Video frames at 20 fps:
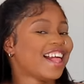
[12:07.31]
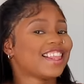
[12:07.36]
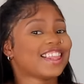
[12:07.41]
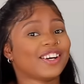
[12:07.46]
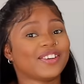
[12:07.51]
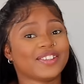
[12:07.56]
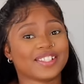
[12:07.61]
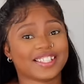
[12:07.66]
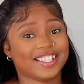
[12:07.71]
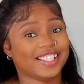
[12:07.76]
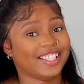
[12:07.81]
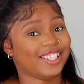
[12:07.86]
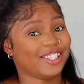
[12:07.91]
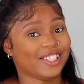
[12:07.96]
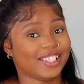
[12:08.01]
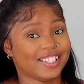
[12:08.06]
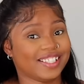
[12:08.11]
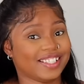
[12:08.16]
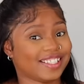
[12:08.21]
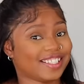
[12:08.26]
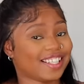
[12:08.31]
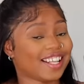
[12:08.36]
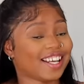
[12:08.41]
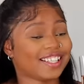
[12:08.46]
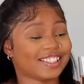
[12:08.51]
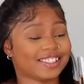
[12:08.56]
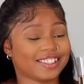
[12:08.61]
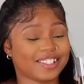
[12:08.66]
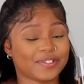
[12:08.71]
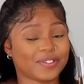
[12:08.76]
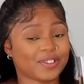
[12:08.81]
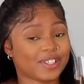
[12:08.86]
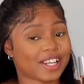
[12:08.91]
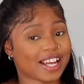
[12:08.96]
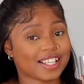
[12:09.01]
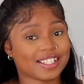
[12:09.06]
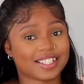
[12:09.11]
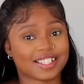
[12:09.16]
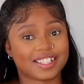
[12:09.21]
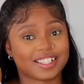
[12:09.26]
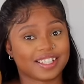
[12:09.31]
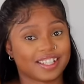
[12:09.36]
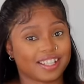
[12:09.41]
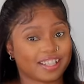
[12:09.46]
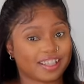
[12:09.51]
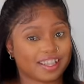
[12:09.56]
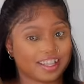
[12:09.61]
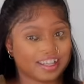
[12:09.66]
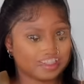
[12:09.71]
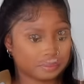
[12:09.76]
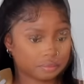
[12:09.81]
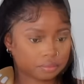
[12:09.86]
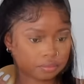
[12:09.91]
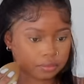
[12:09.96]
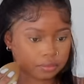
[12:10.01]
That was hilarious. that, if you guys didn't get that.